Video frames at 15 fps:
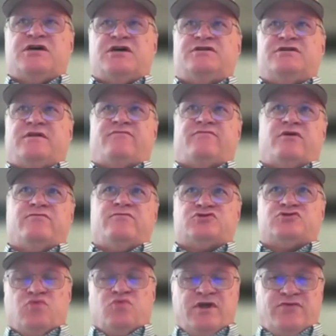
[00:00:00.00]
delivered over
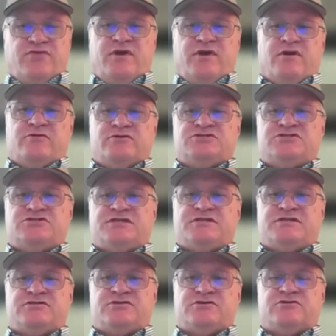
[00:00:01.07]
2,300
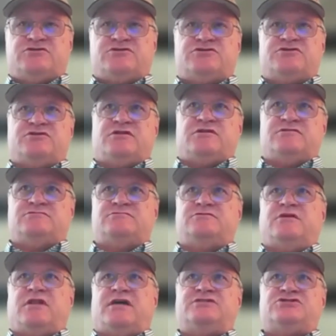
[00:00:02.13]
signatures to
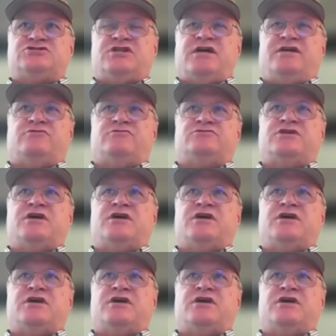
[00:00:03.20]
the legislators